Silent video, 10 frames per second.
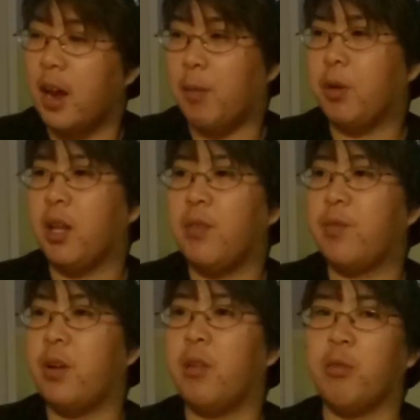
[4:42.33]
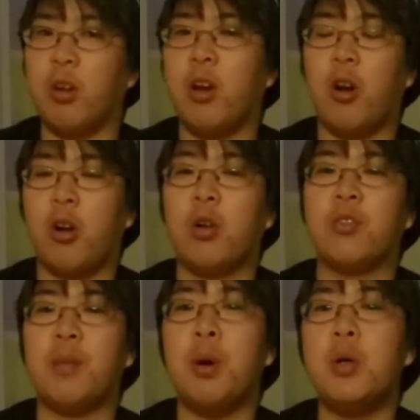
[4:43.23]
I believe in one of the
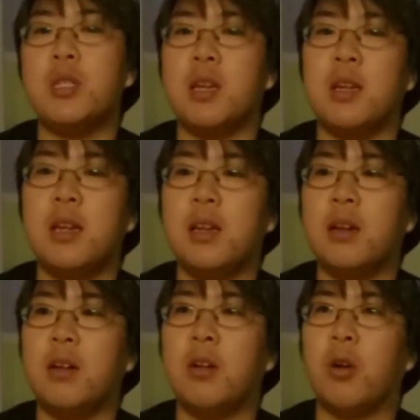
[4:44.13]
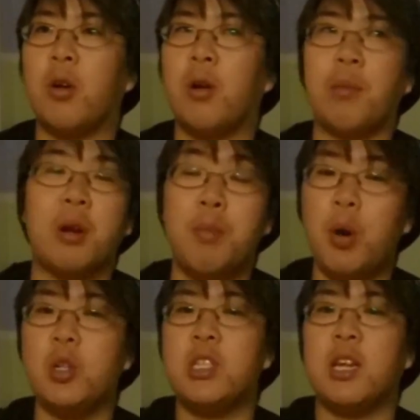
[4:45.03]
articles I posted, or I'm going to
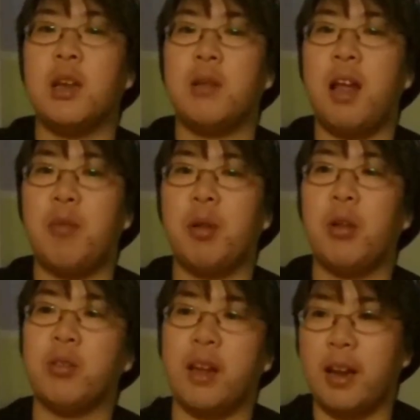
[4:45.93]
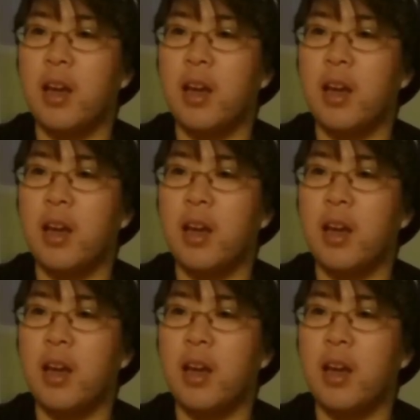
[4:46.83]
post down below, it's